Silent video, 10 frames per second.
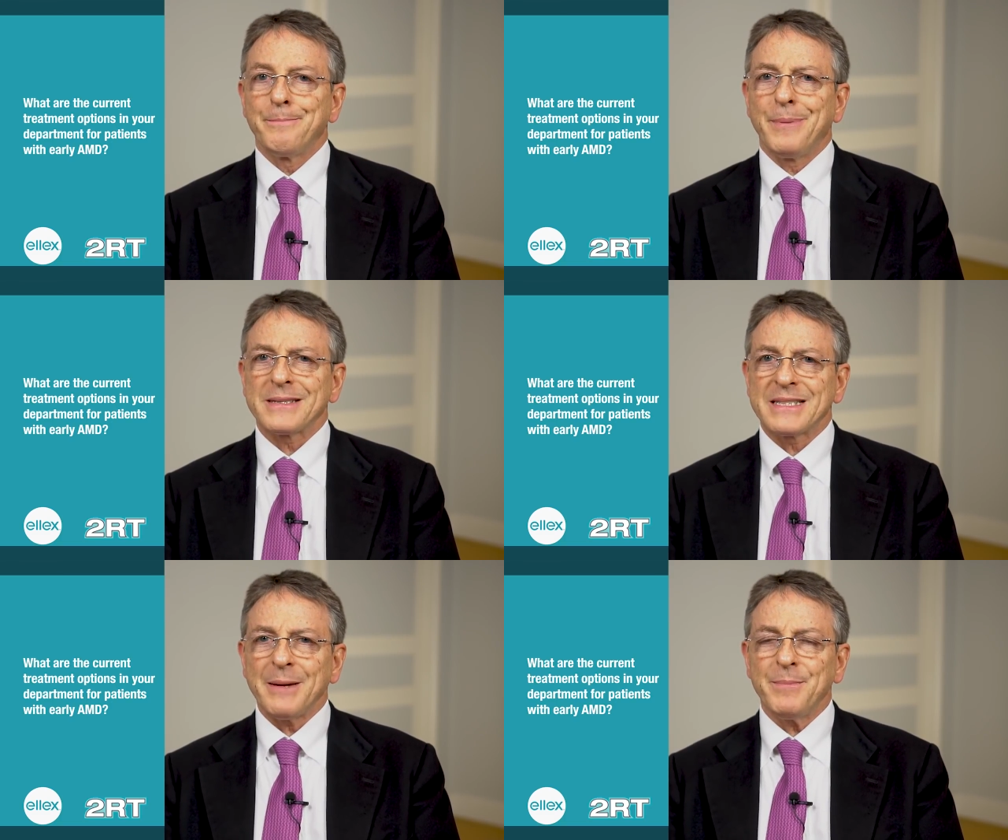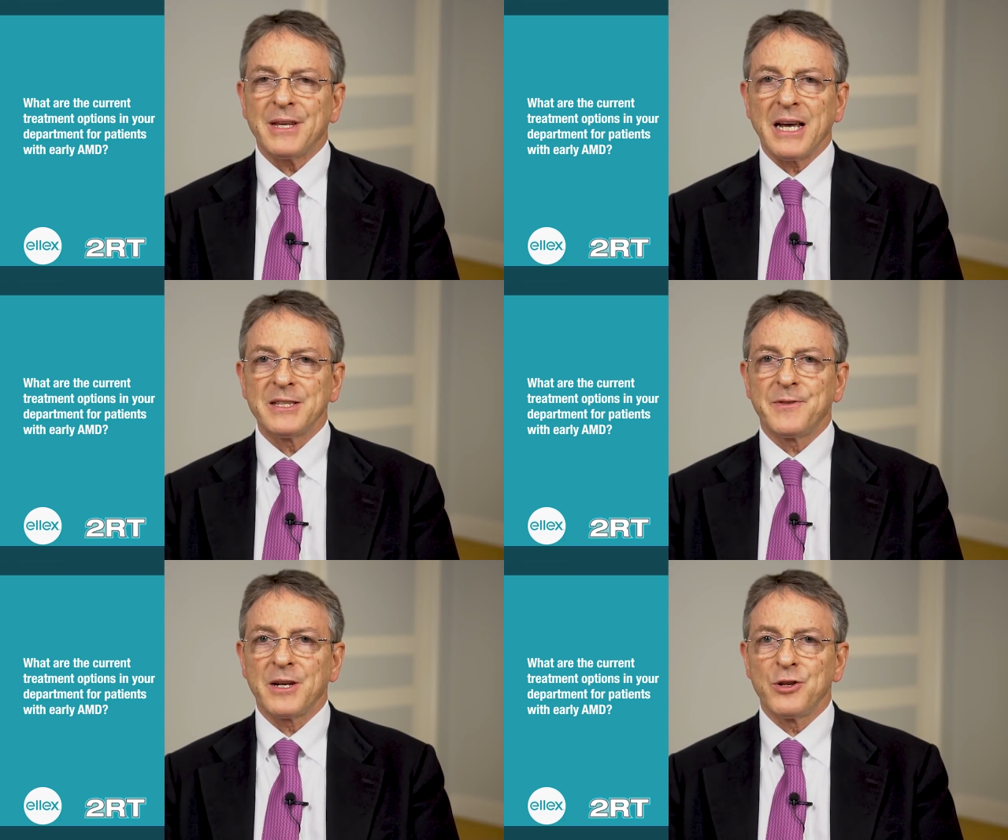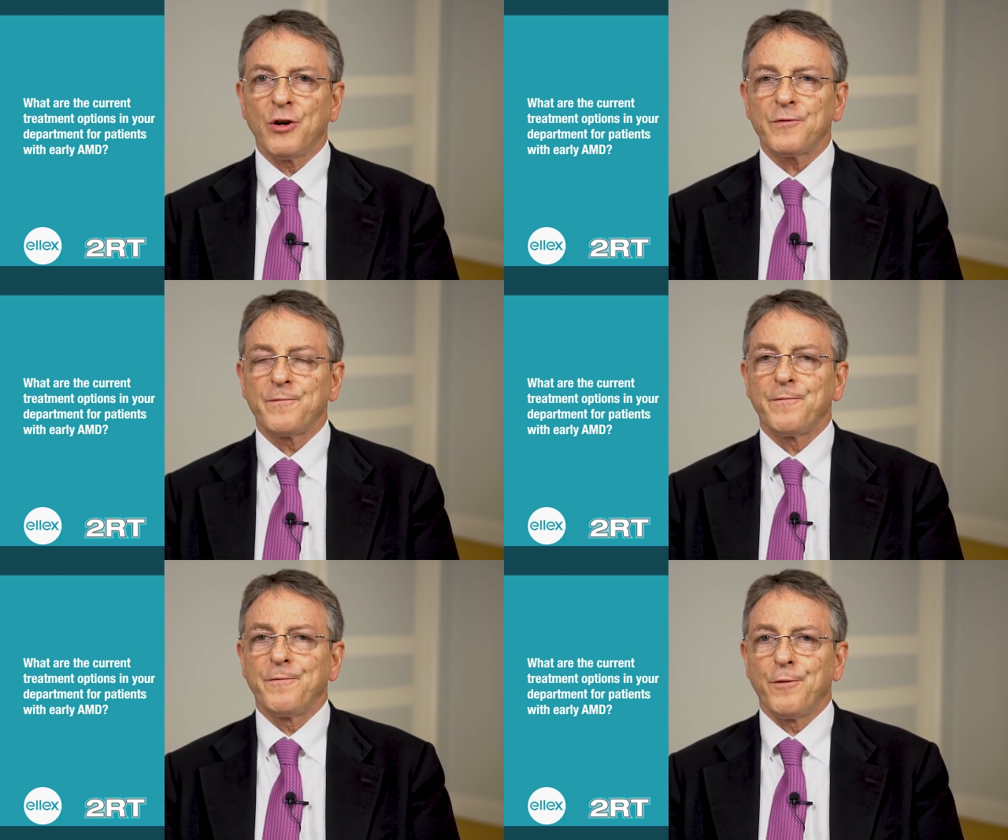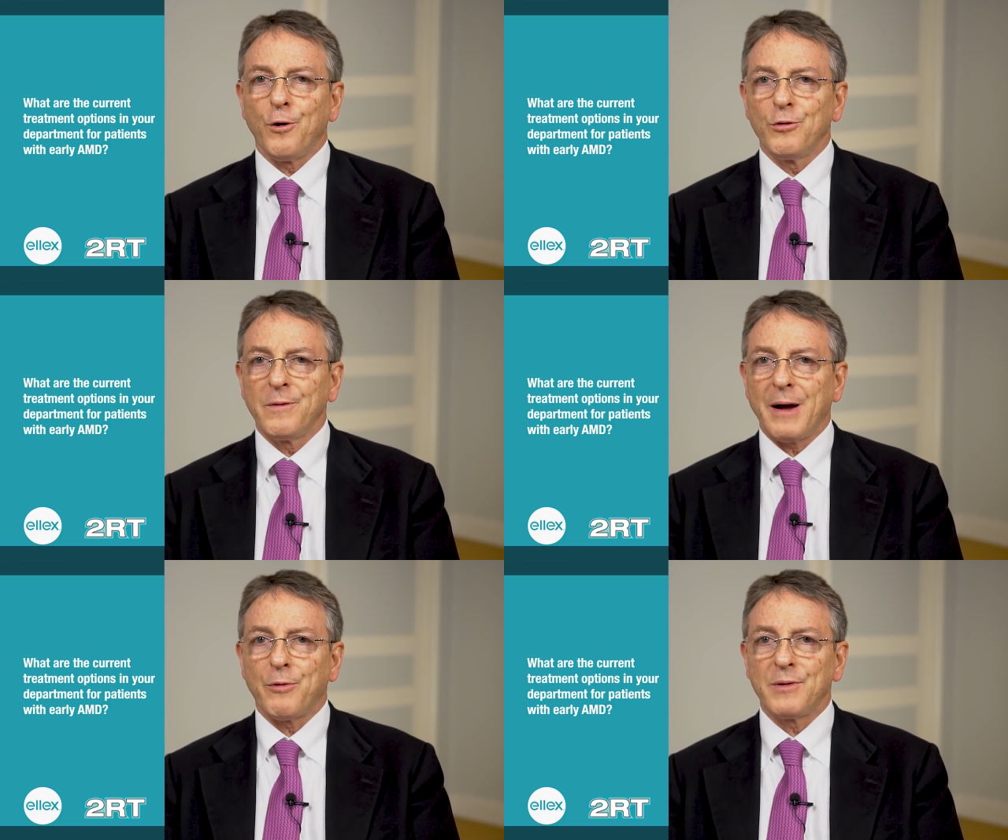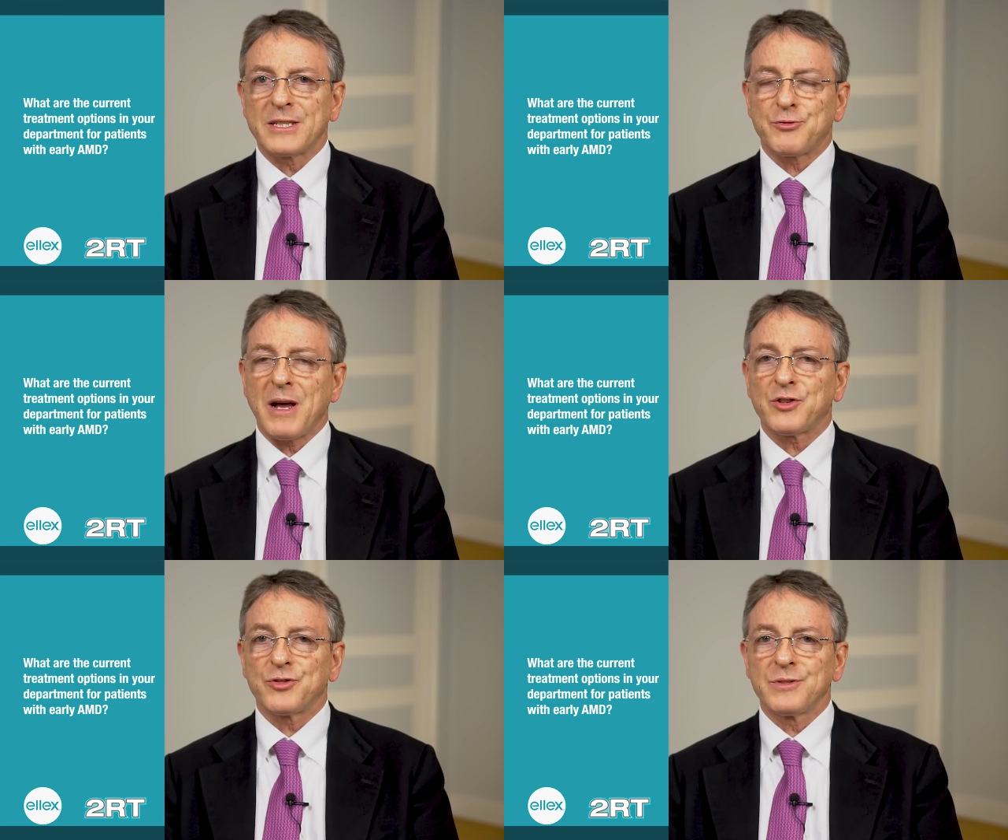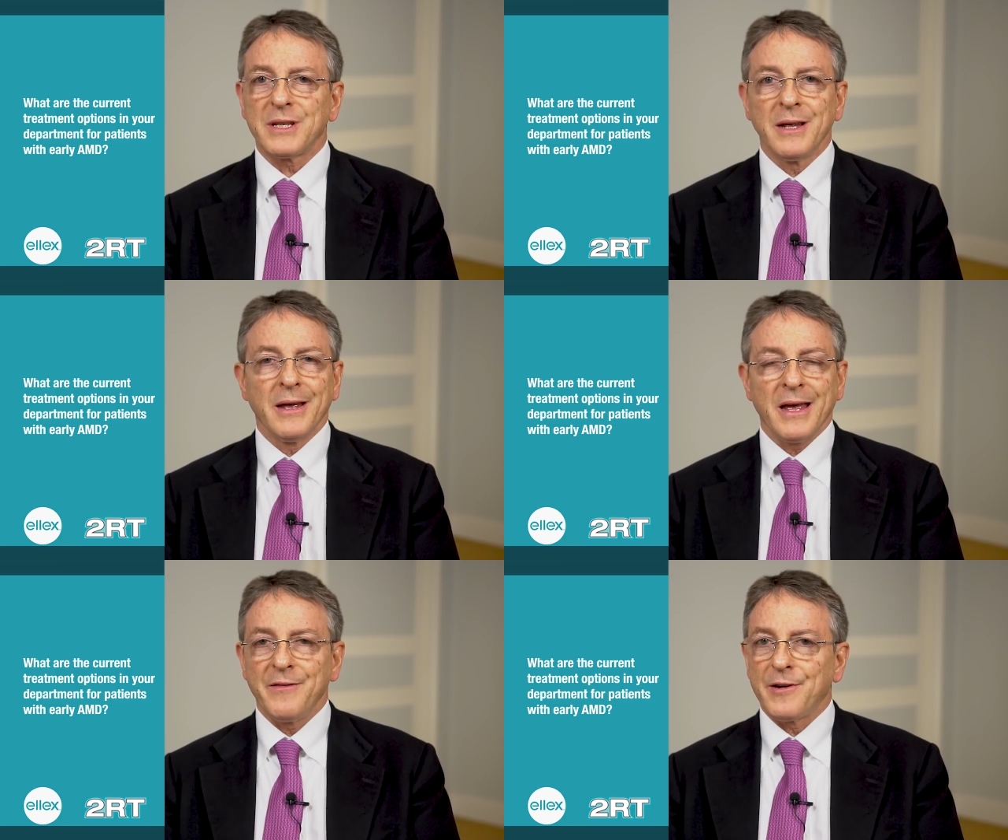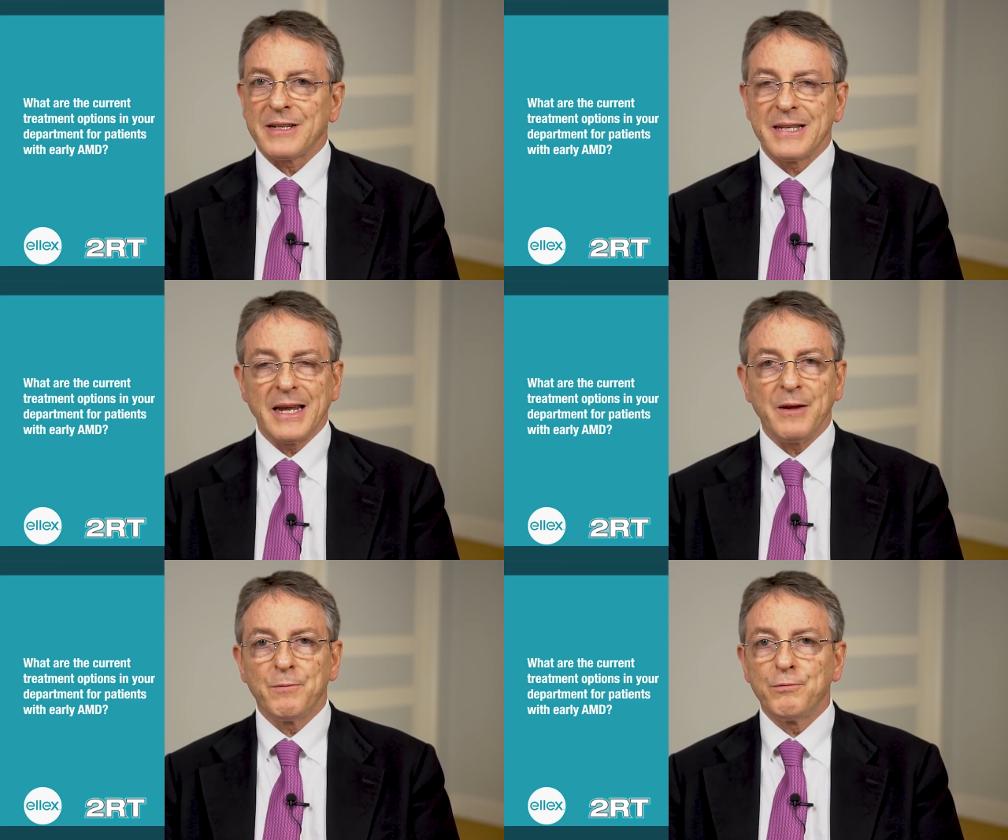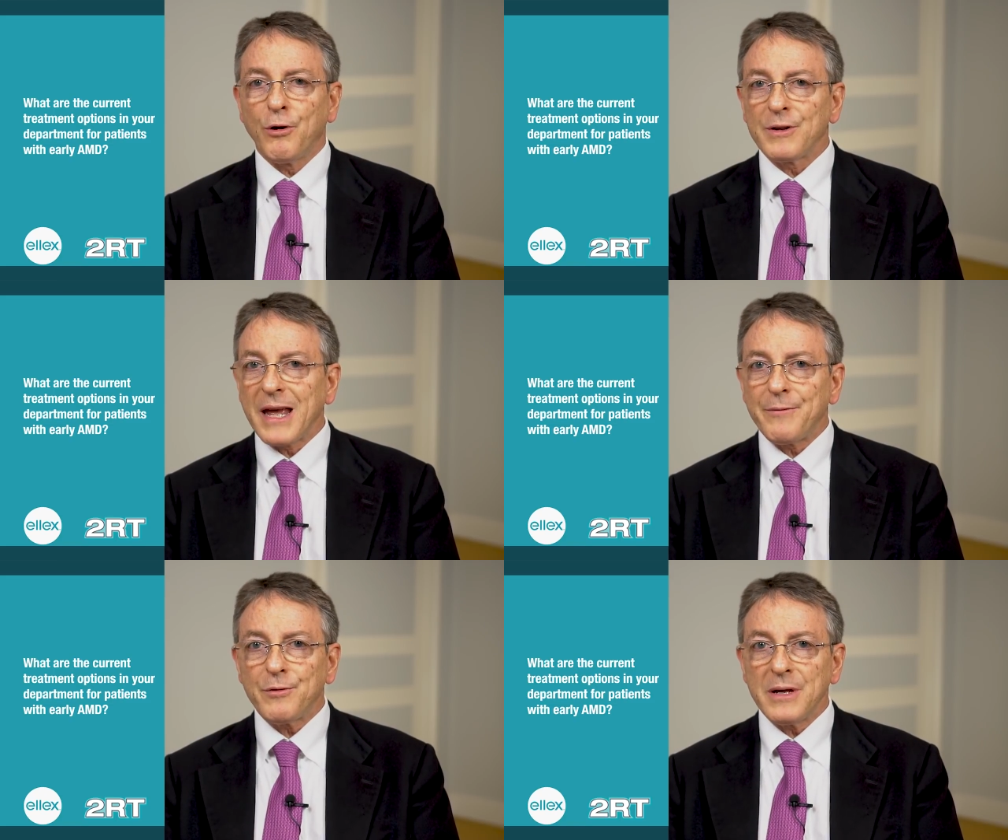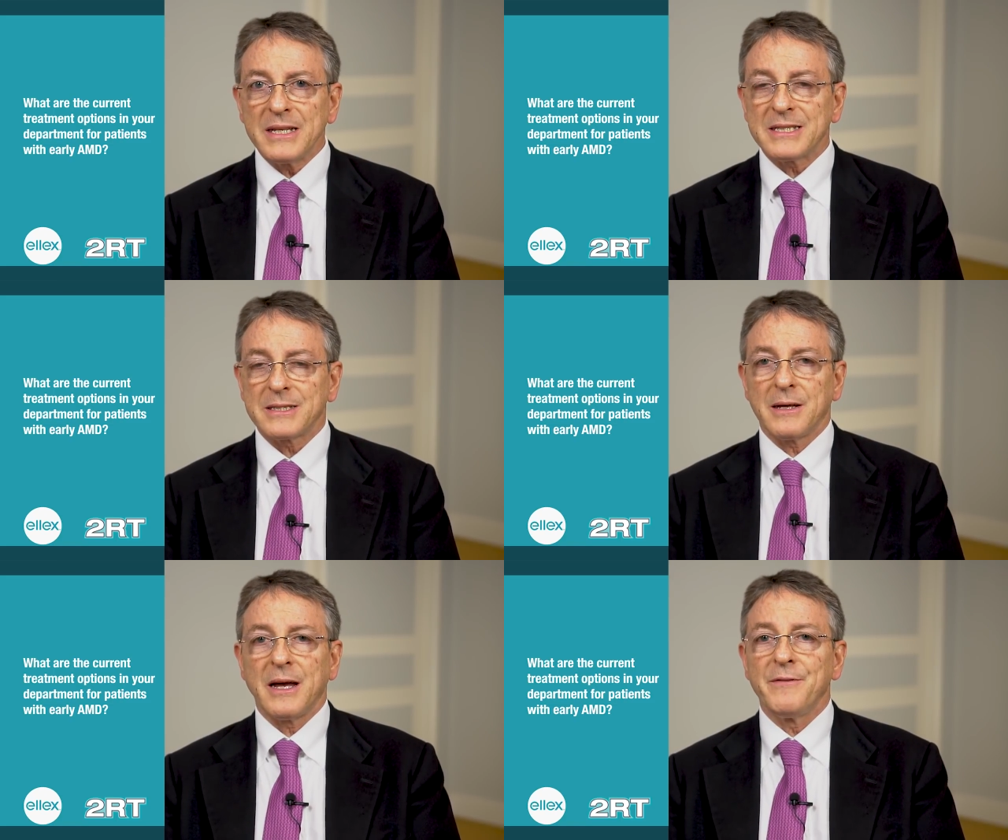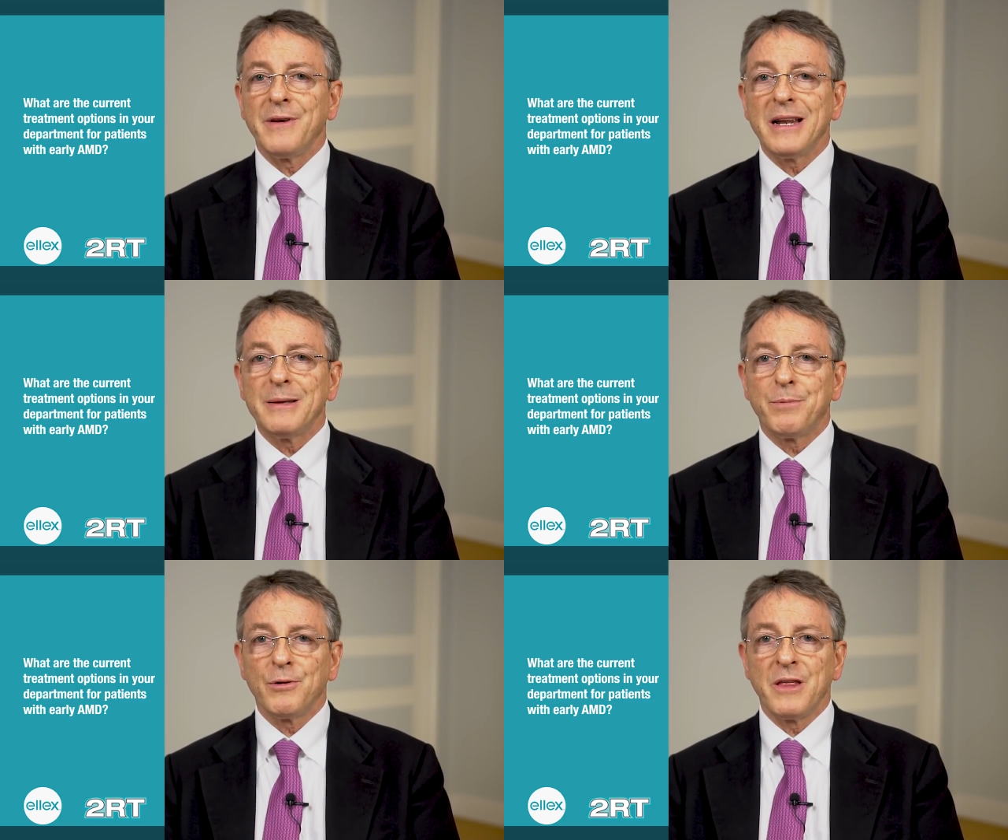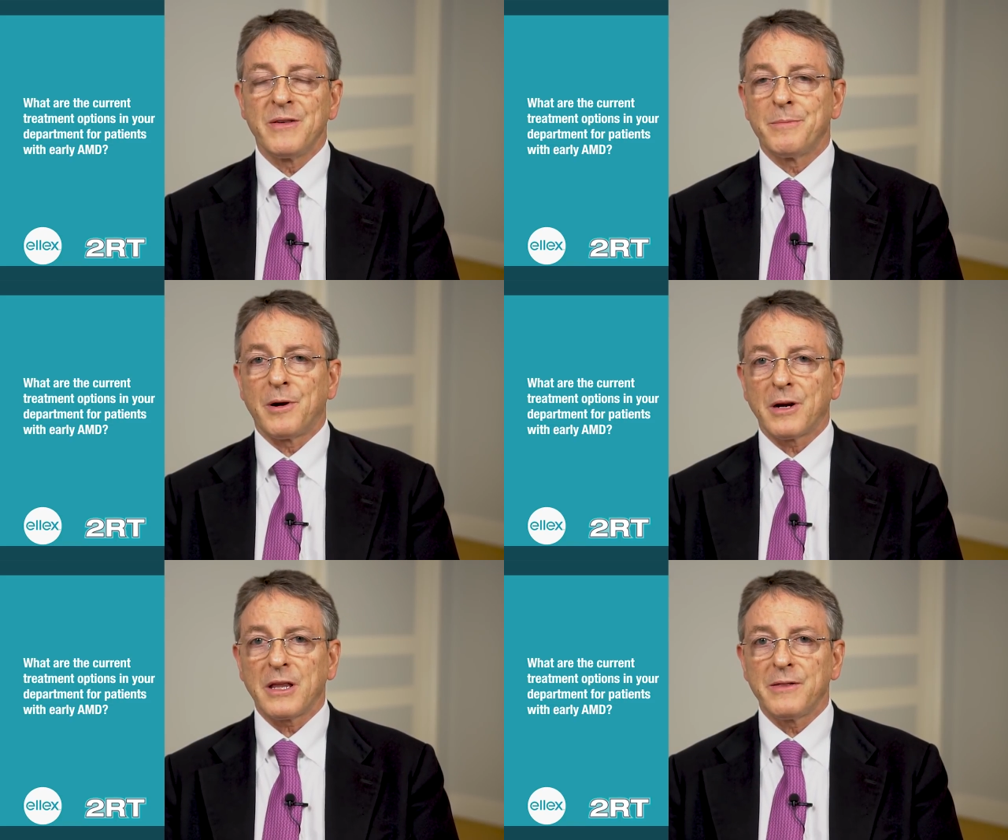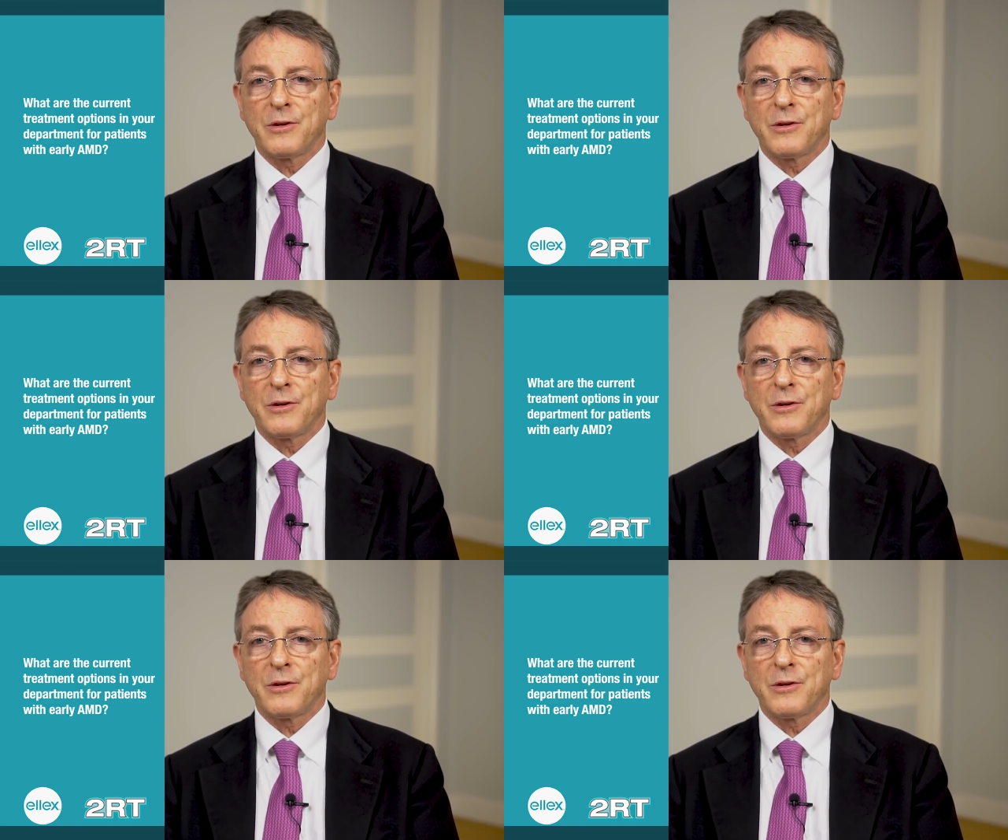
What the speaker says: But sometimes they're not following our instructions, they are taking whatever is available in the market.